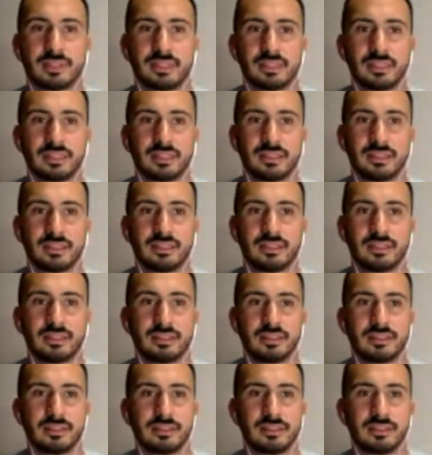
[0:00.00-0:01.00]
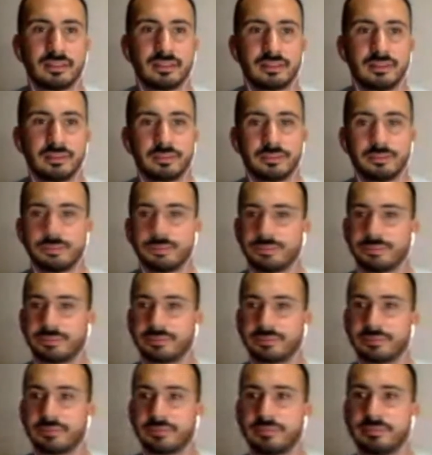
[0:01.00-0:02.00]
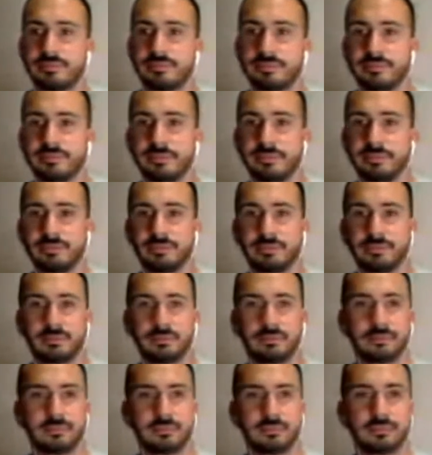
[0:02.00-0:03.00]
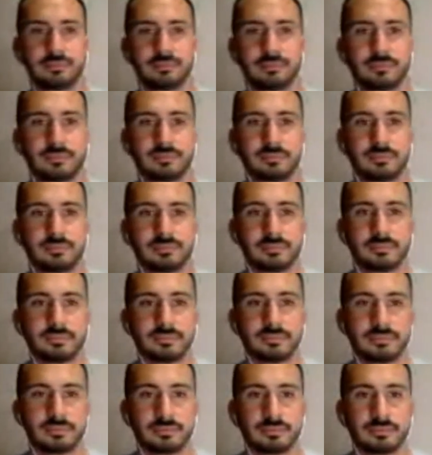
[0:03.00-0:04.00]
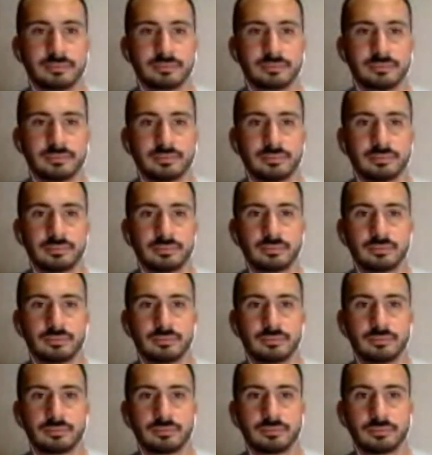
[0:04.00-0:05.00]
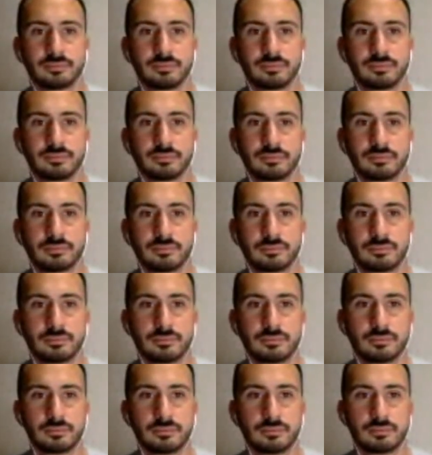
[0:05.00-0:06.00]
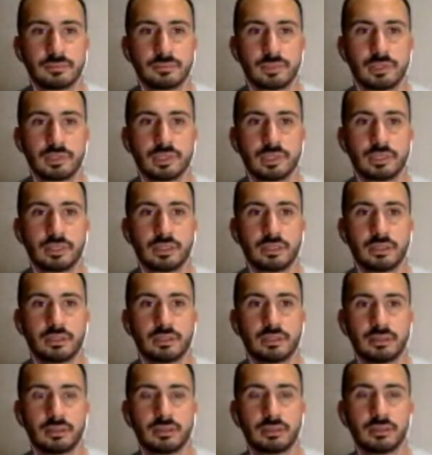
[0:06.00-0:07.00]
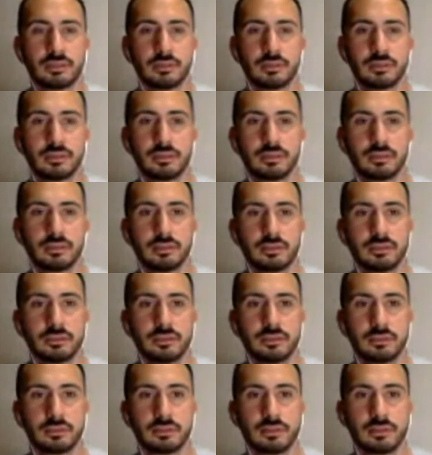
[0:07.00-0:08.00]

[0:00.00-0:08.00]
The person shown says nothing.